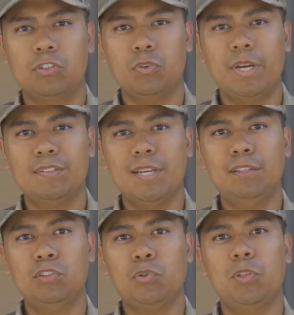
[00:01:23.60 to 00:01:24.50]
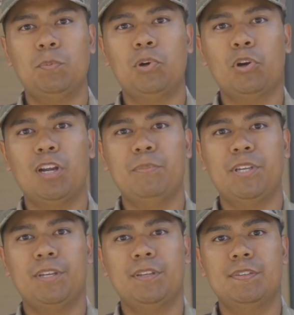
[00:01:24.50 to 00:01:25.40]
So I decided to join the program
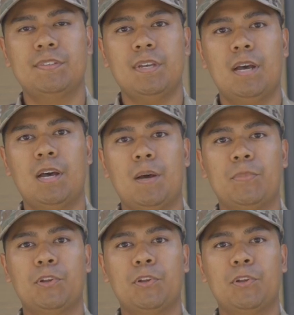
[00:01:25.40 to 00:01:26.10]
because um,